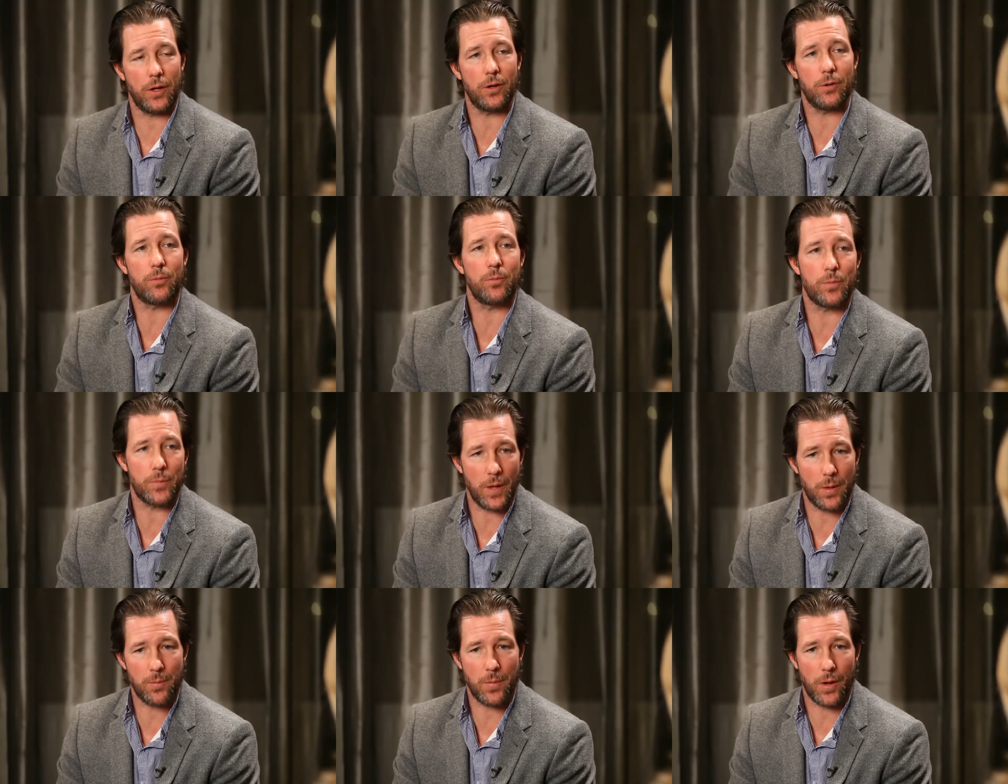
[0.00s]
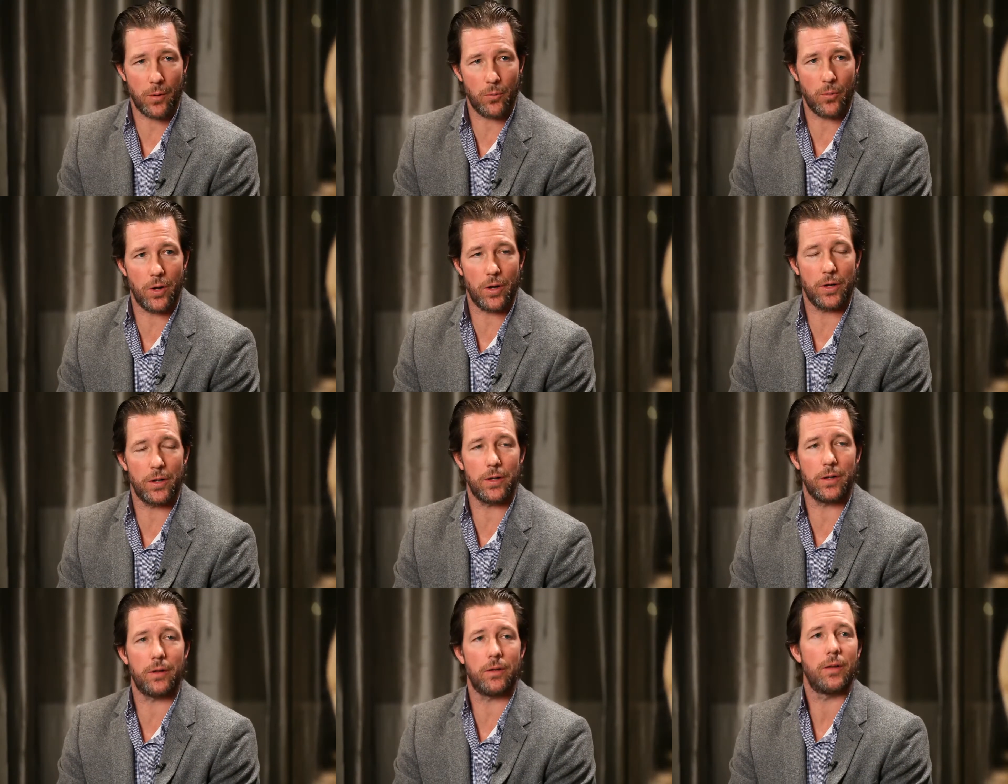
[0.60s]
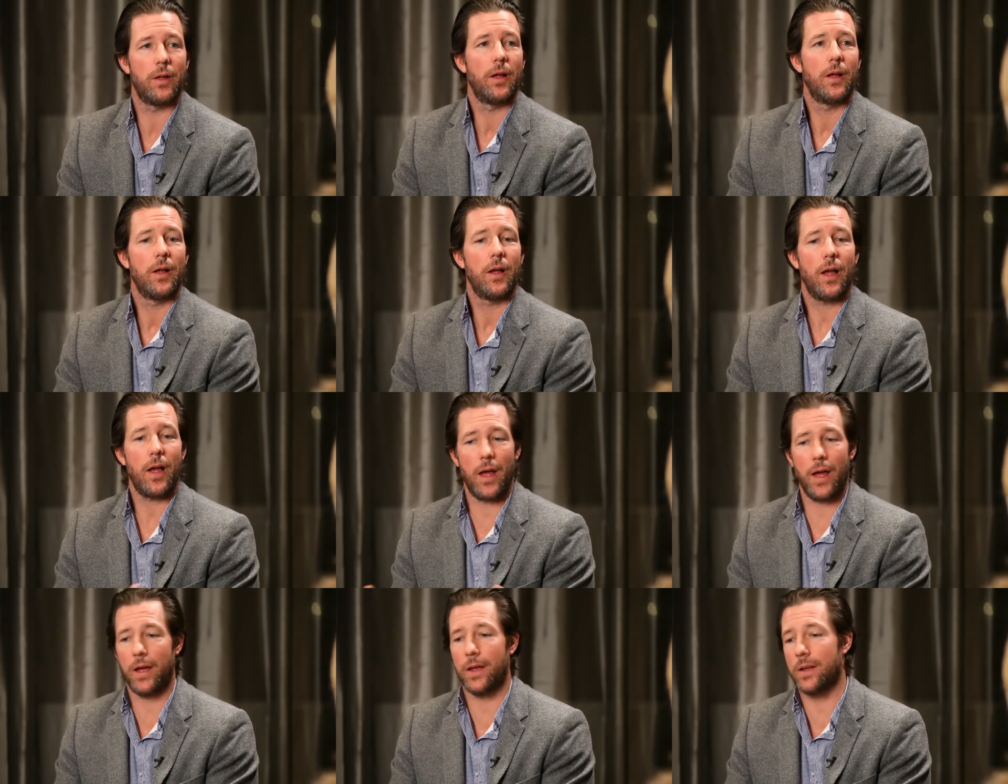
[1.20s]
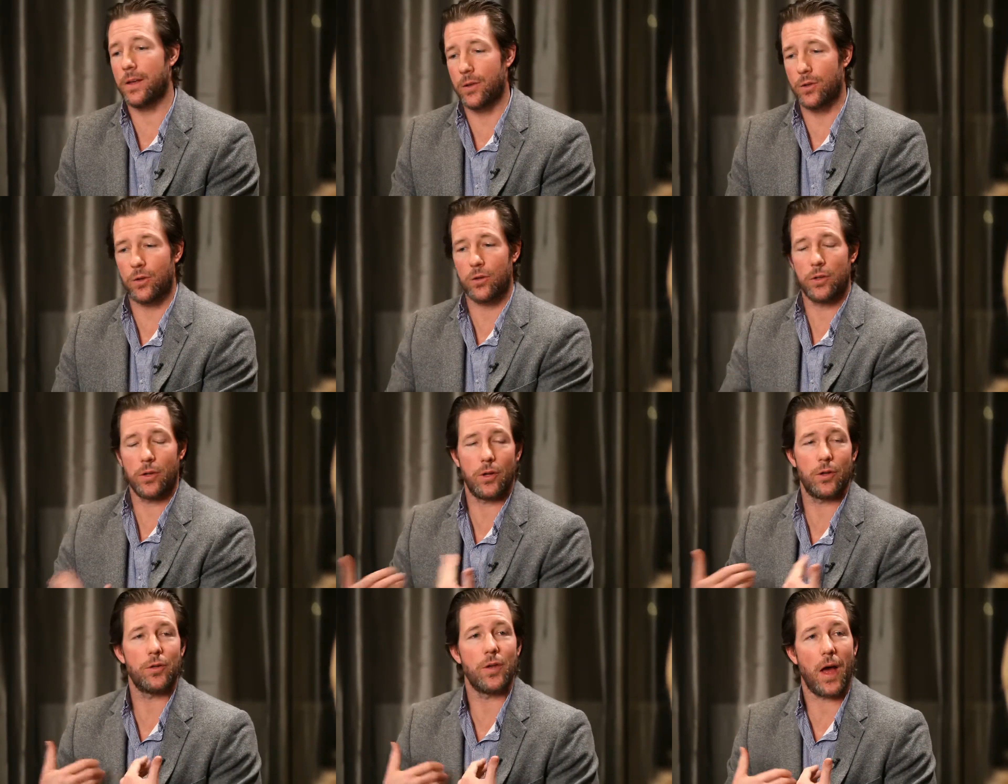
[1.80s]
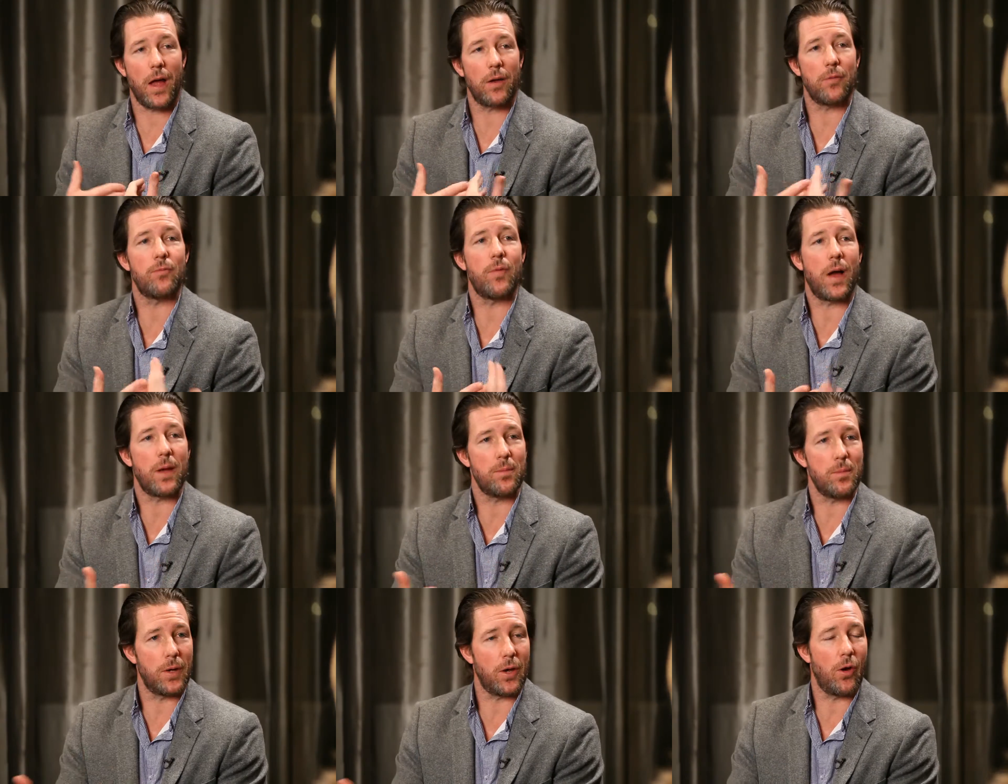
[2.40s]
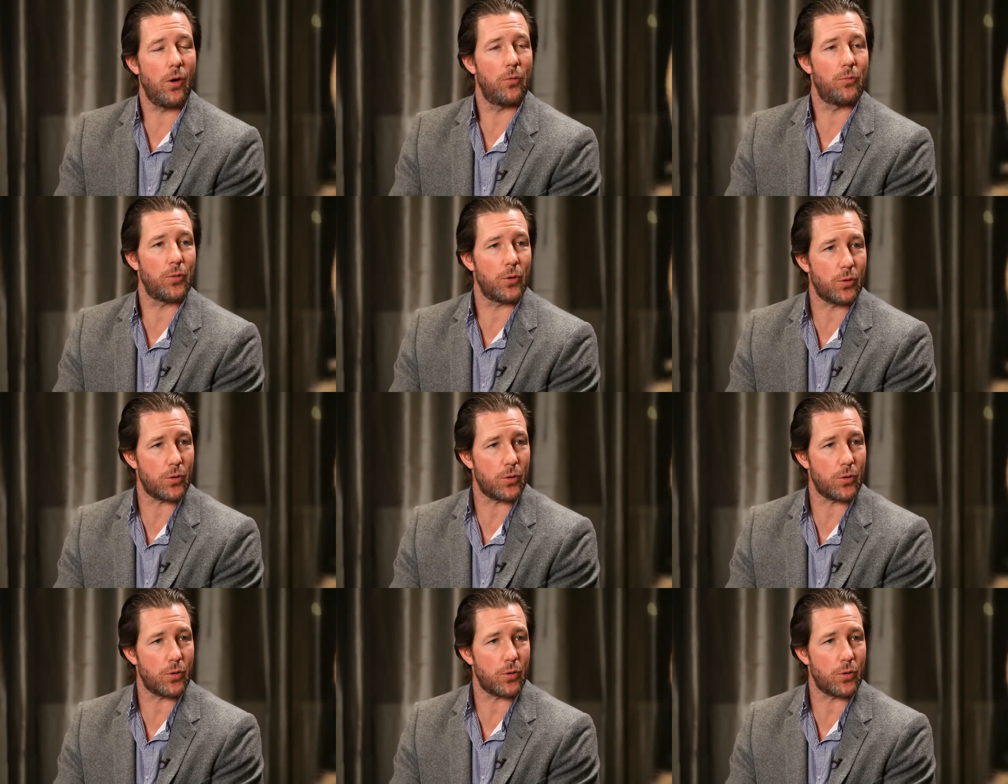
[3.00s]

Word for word: know, they might want to a, either you know not invite me home for